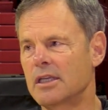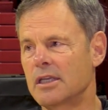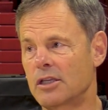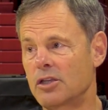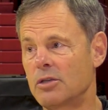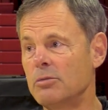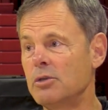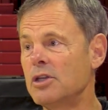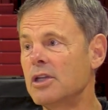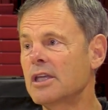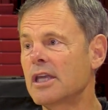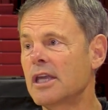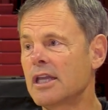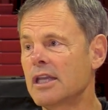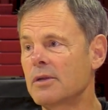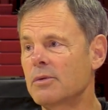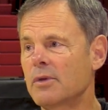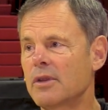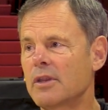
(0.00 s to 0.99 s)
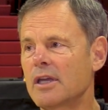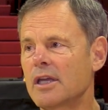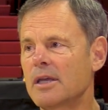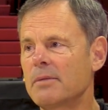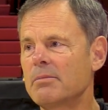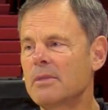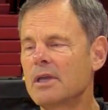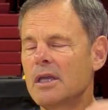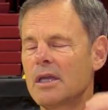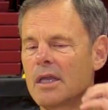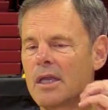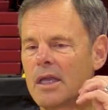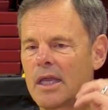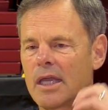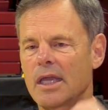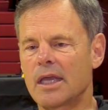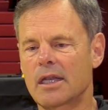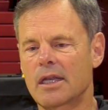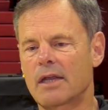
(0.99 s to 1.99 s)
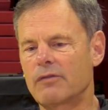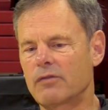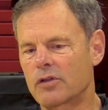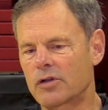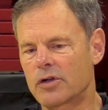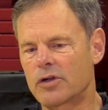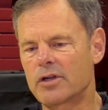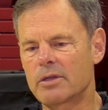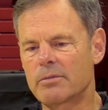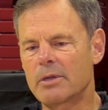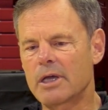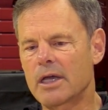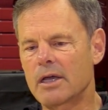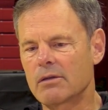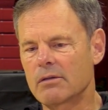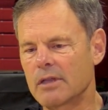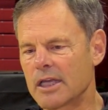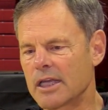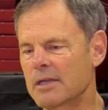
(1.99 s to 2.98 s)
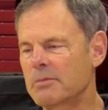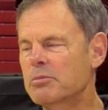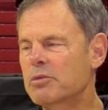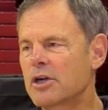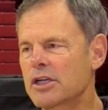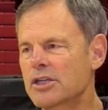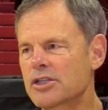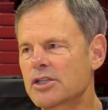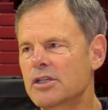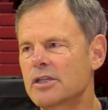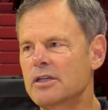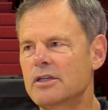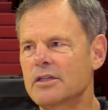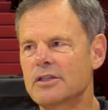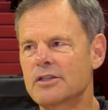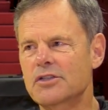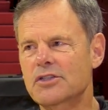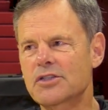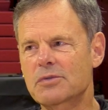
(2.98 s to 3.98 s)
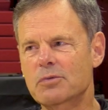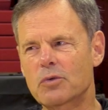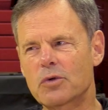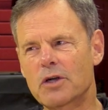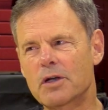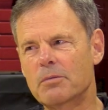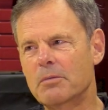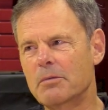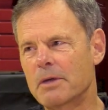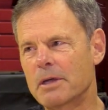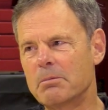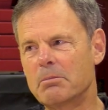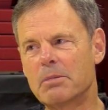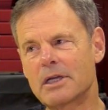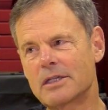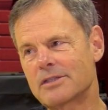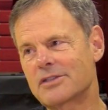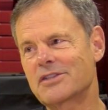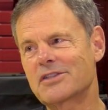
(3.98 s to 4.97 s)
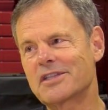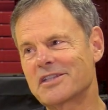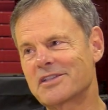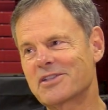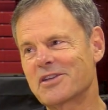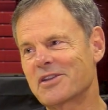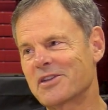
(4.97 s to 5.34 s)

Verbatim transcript: communicating with them, and I've learned about leg pressure and where my butt sits